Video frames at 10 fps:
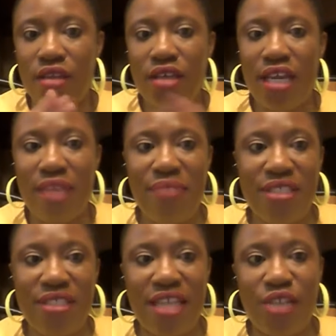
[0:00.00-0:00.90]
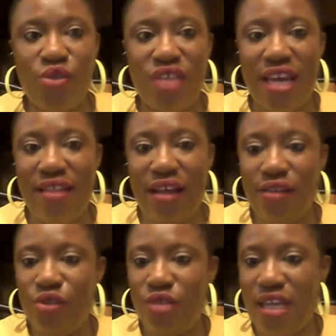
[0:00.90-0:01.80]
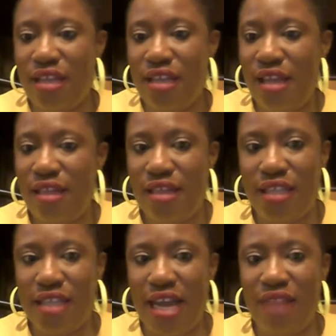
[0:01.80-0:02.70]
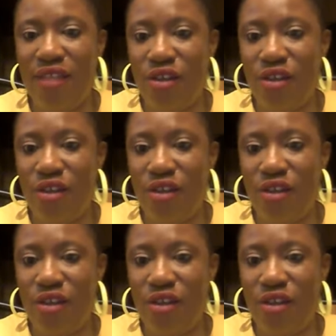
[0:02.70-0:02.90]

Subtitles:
Can I please get together that I haven't